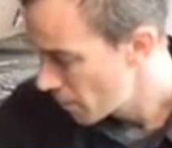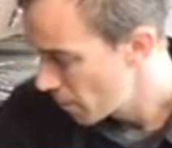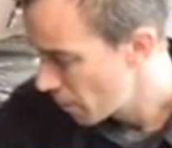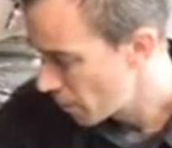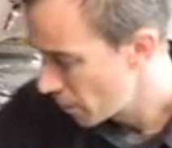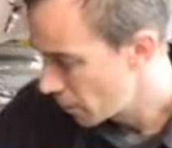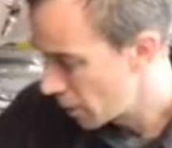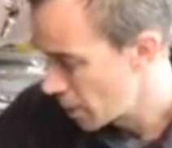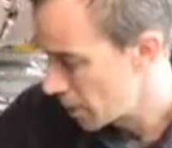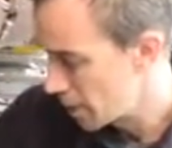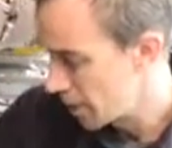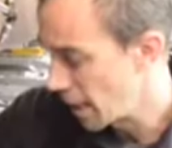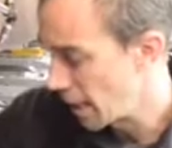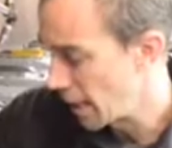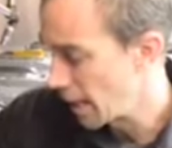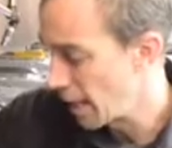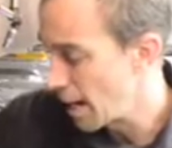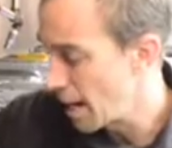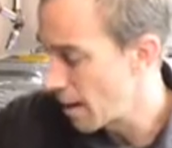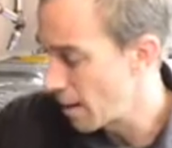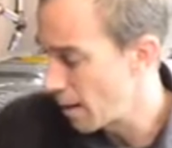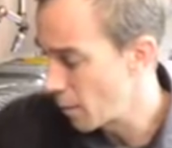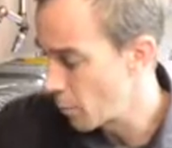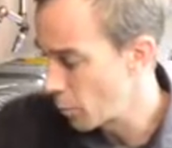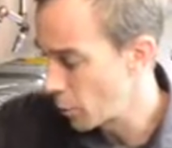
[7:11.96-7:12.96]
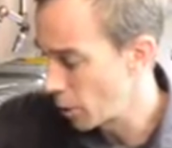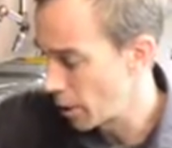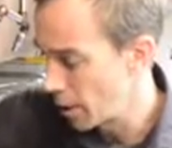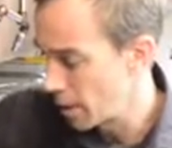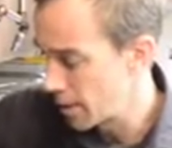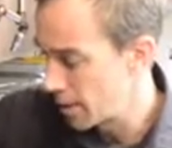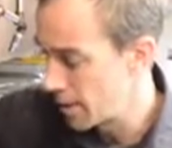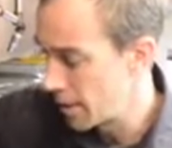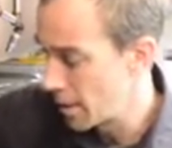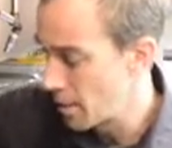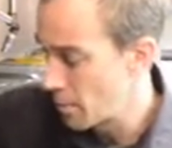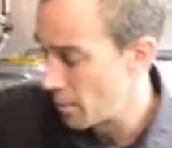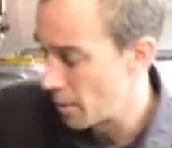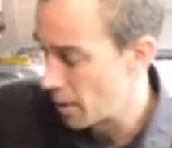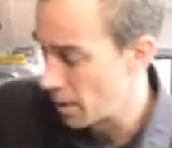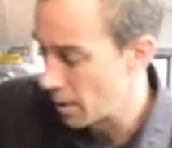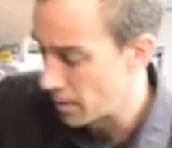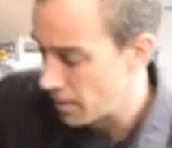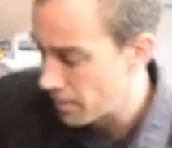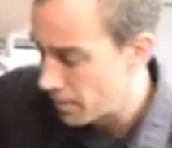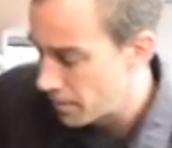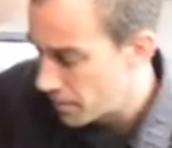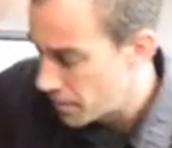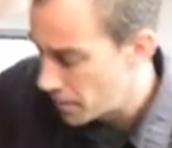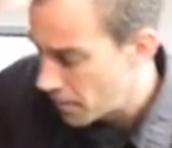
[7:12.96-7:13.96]
We're going to take it out and we're going to temp it.
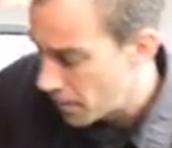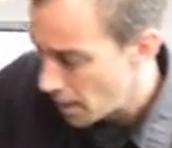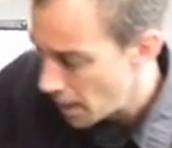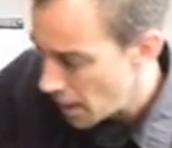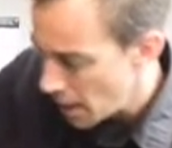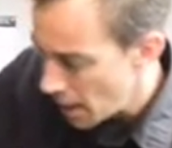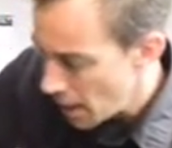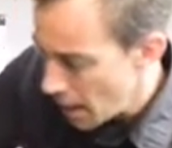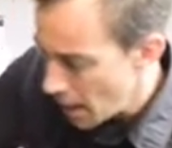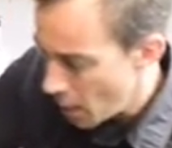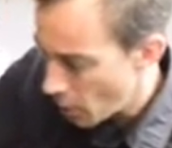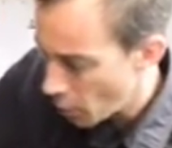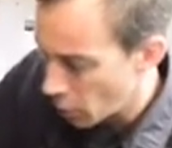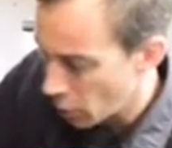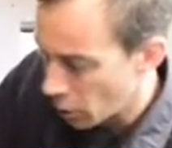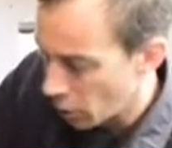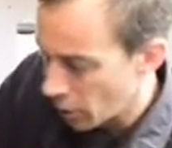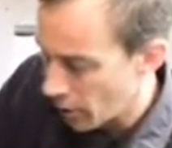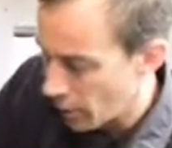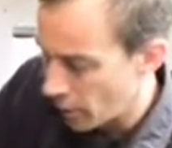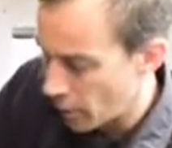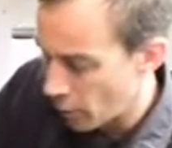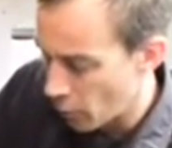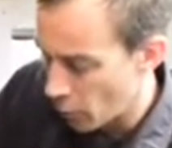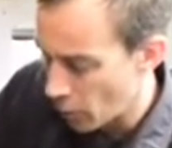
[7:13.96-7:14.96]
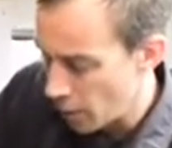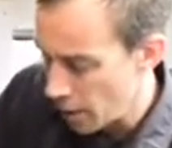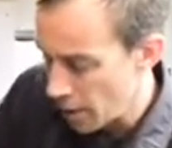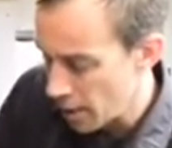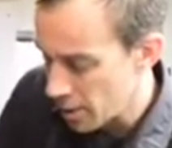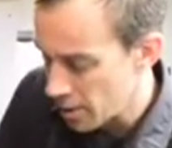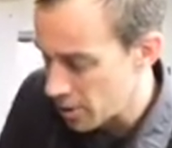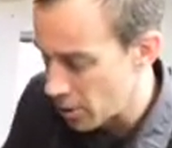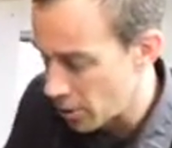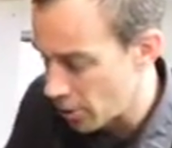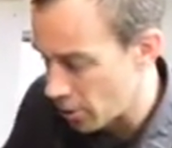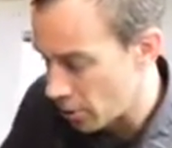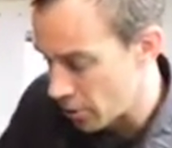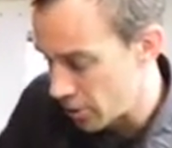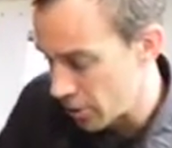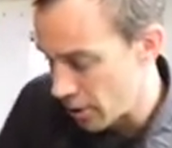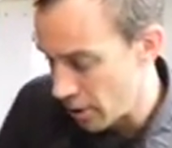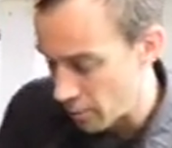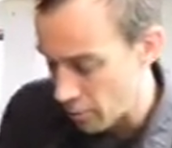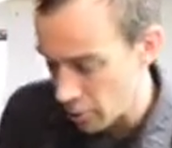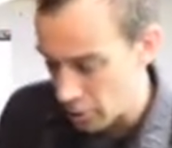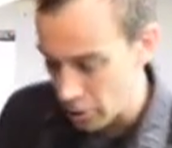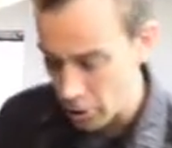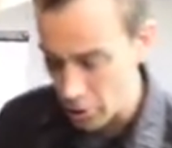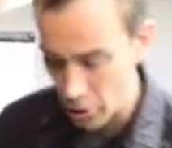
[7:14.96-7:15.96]
And we're looking for an internal
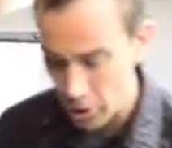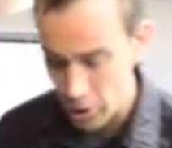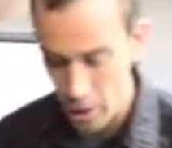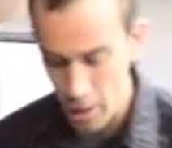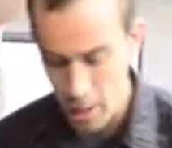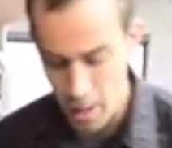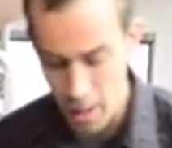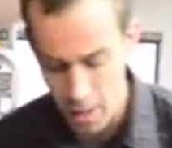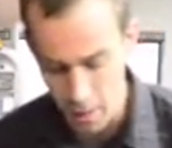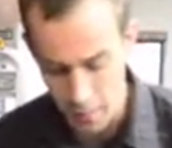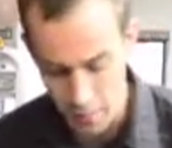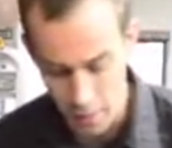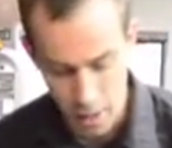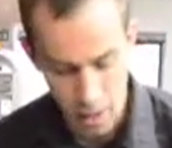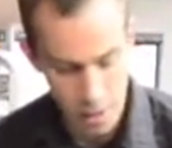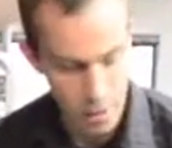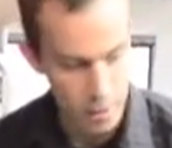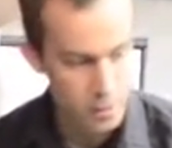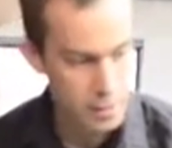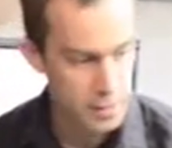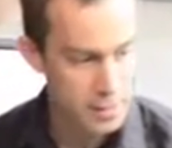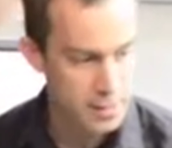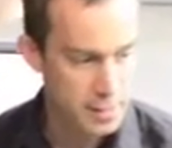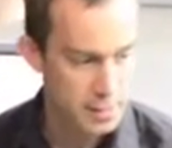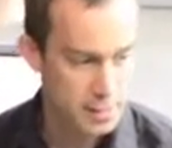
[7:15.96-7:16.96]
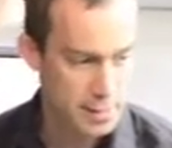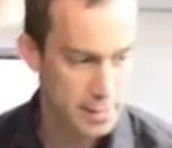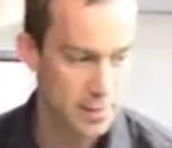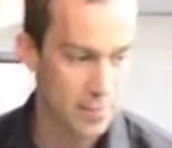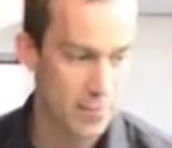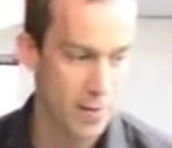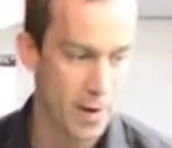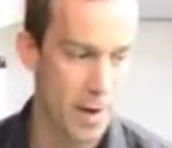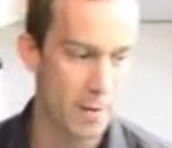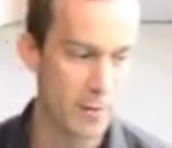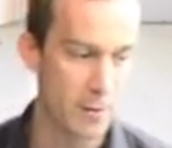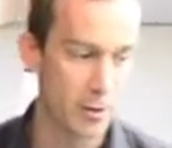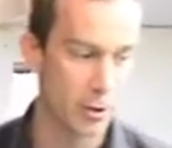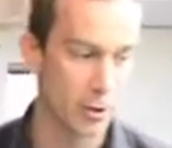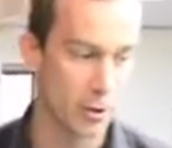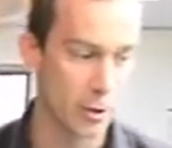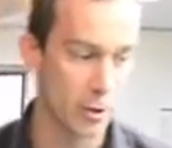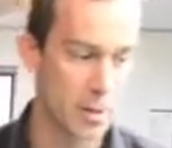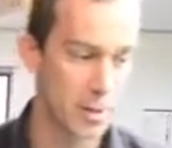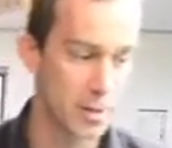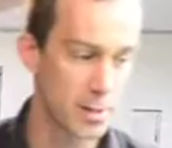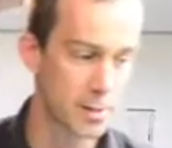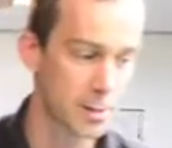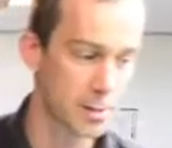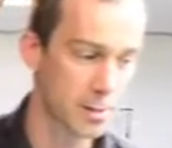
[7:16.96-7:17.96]
temperature of 165
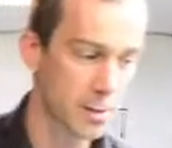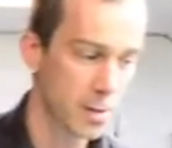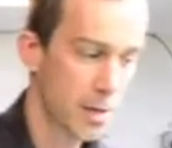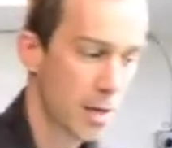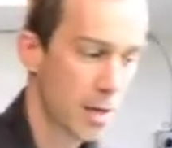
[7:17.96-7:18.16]
degrees.